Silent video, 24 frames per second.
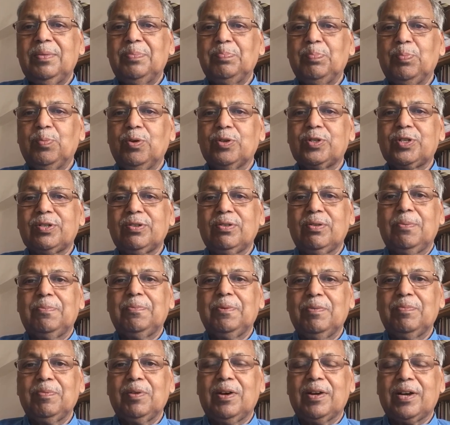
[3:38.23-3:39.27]
most of the
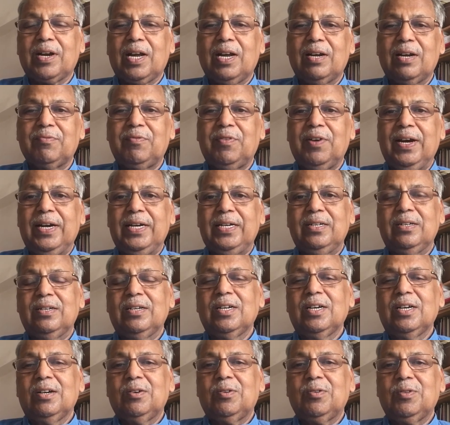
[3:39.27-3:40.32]
people are confined
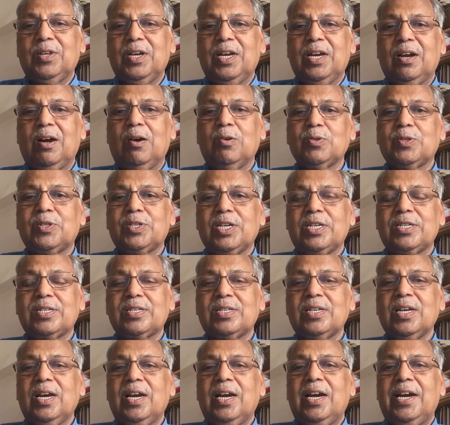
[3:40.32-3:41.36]
to their houses,
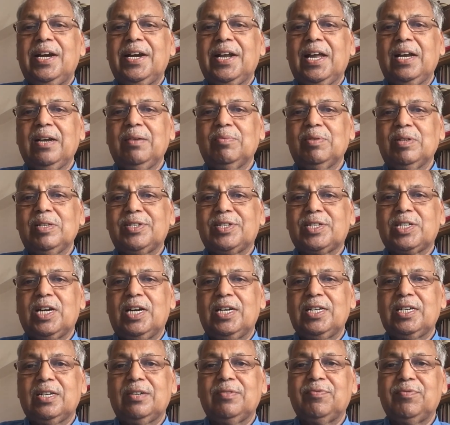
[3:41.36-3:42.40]
and animals
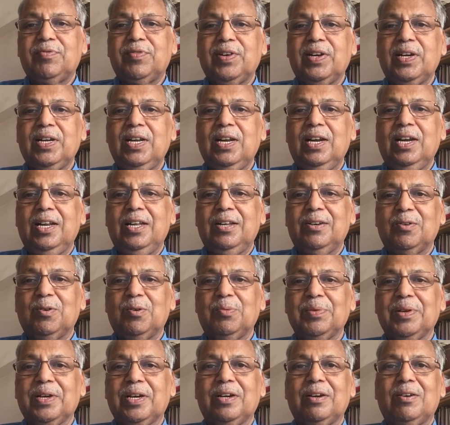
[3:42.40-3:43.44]
started freely
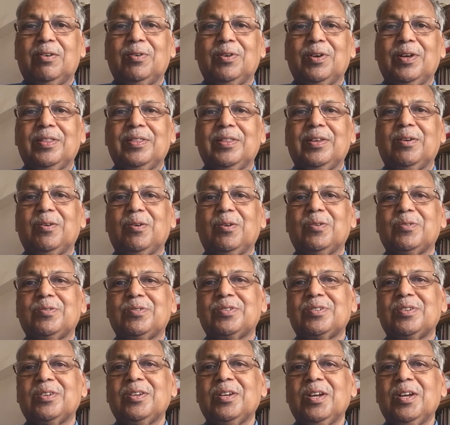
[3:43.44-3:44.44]
roaming around on the roads.